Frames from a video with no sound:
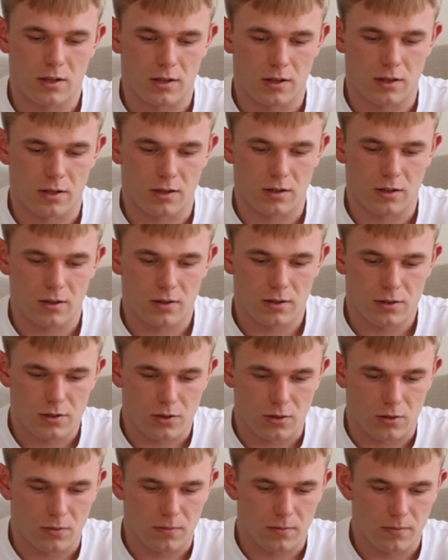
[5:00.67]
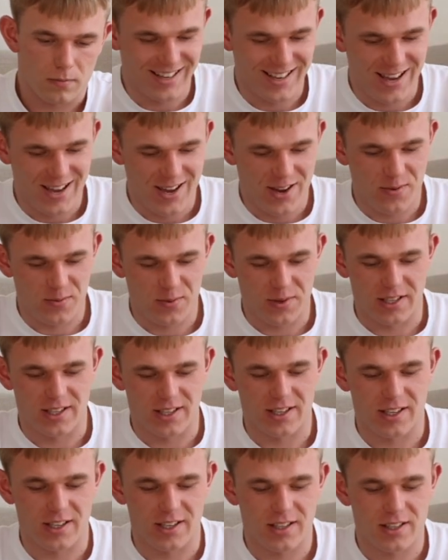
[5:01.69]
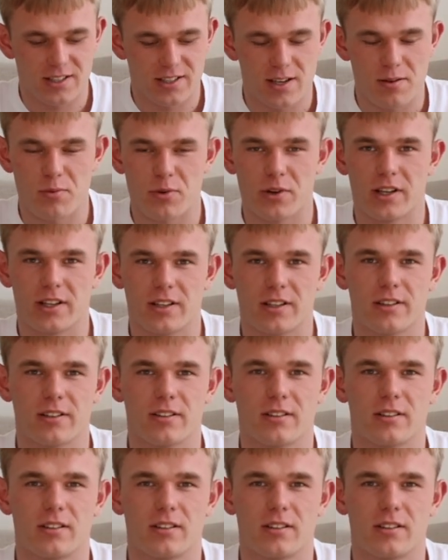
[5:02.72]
So we separate